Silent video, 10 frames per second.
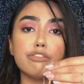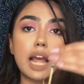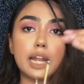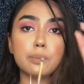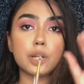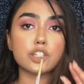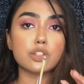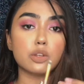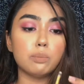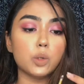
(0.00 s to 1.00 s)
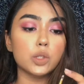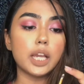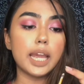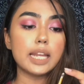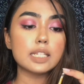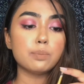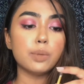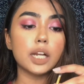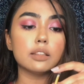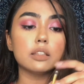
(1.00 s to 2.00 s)
flat brushes on both the ends,
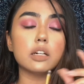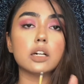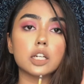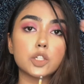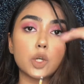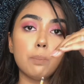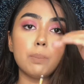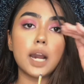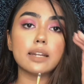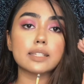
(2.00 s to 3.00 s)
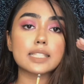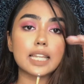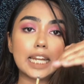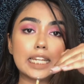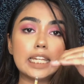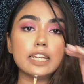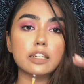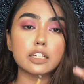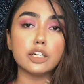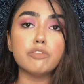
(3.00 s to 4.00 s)
but the top part is slightly
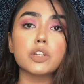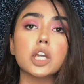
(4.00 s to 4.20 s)
curved,